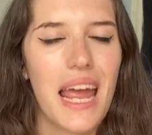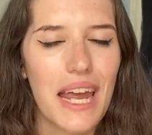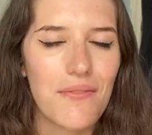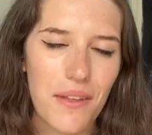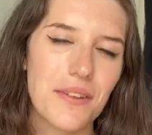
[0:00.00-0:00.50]

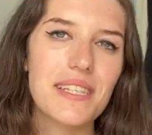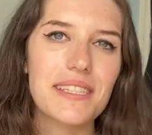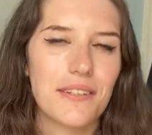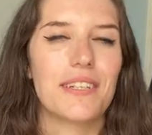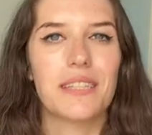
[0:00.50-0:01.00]
If there's a
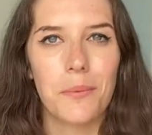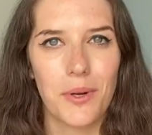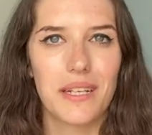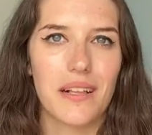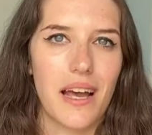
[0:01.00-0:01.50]
series I'm
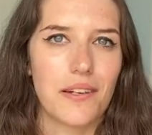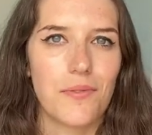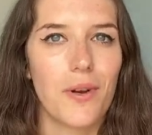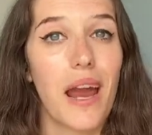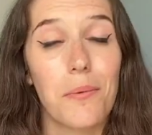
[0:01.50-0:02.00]
going to collect
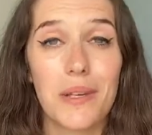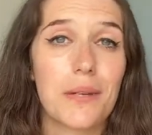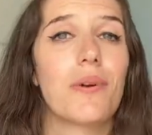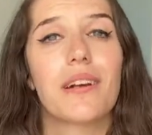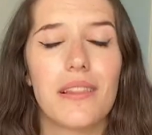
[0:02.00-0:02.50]
for, I really
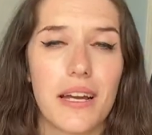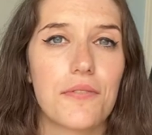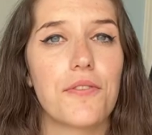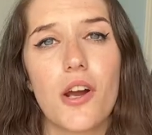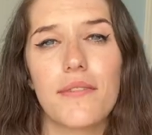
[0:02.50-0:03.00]
want to collect
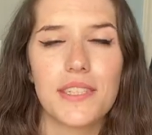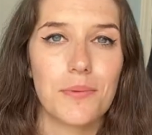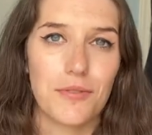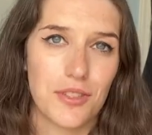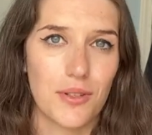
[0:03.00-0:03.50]
for Harvest
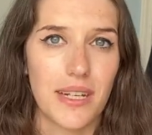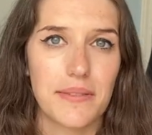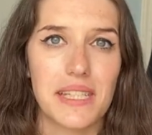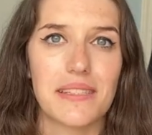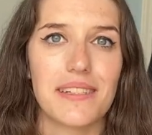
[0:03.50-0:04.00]
Moon and Story of
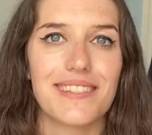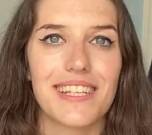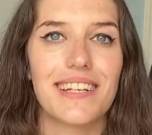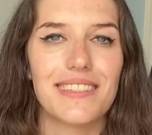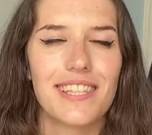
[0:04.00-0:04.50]
Seasons.
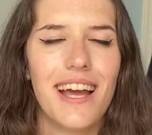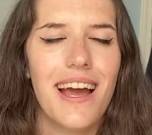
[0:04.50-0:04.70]
It's